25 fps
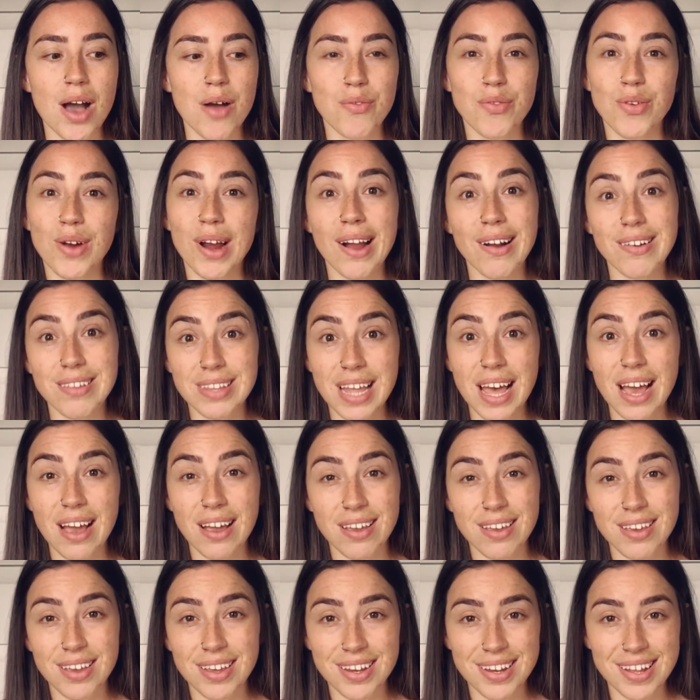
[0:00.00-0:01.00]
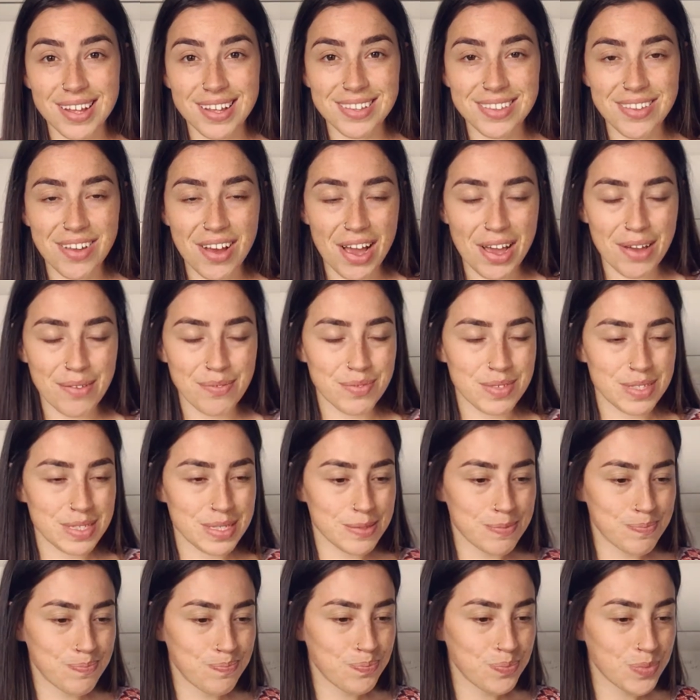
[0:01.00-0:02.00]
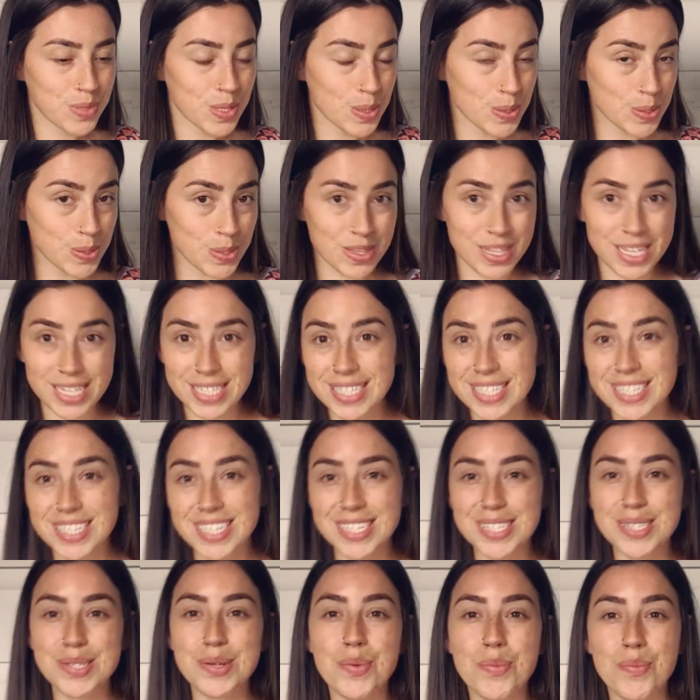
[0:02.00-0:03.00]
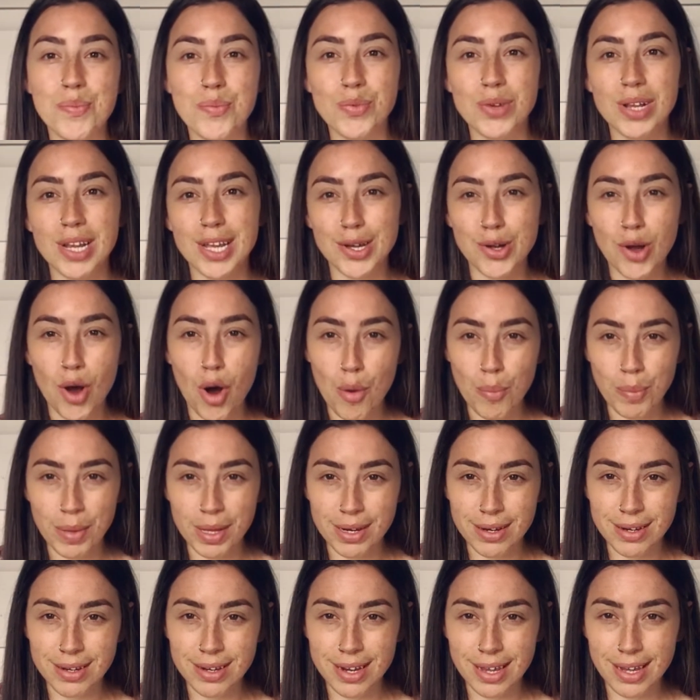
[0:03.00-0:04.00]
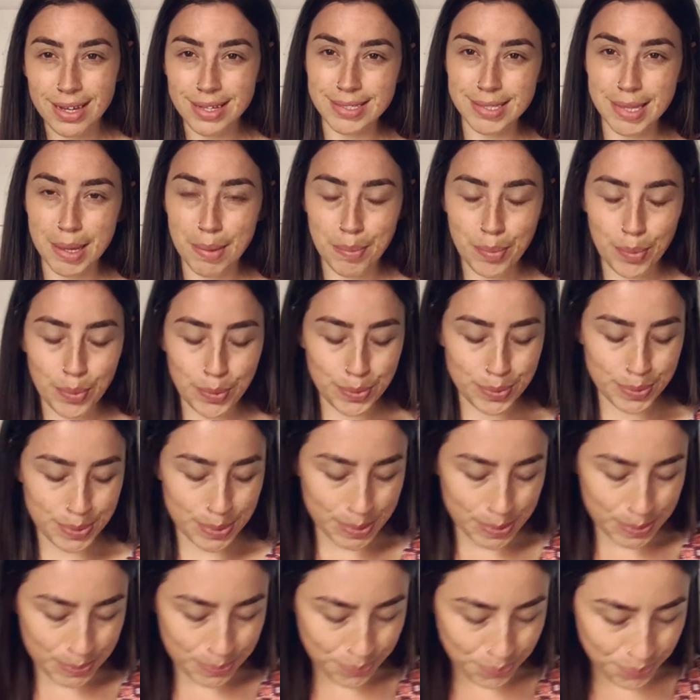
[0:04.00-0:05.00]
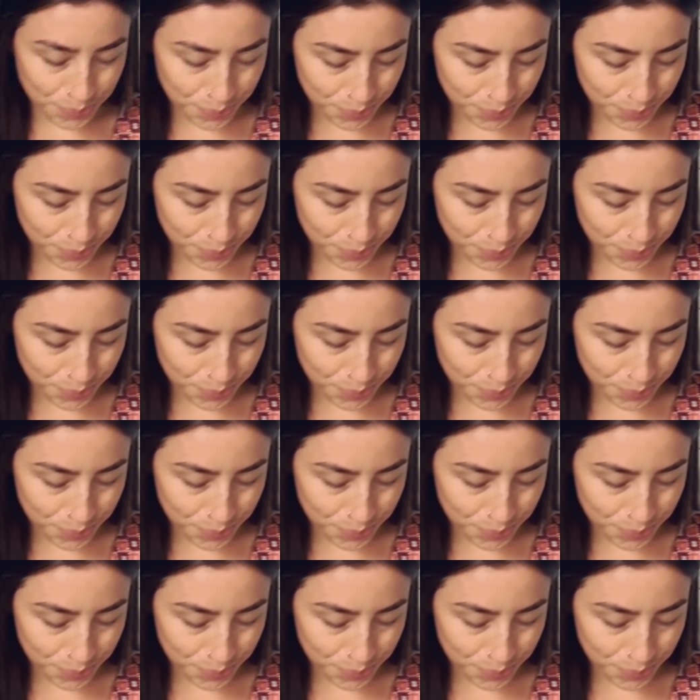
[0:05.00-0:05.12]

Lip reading: for our lack in our lives. So these are just some really common examples.